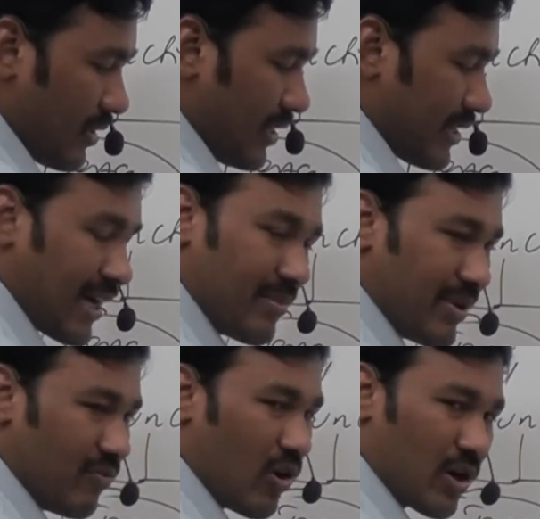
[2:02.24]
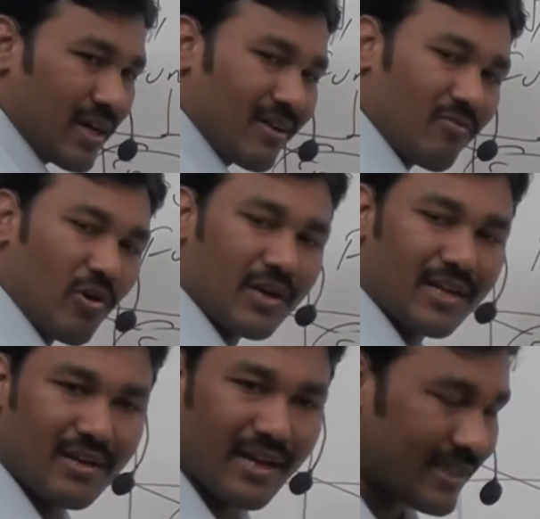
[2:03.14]
it can be water,
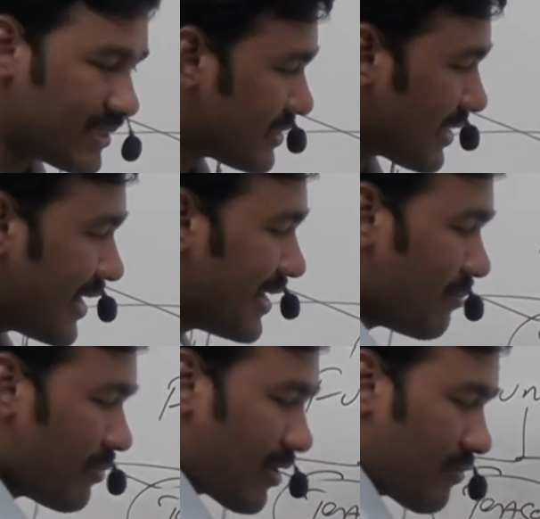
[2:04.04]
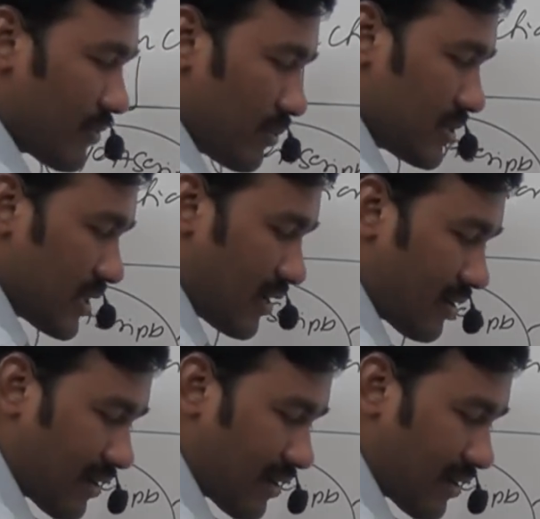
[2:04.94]
what-in, like this n number of tools are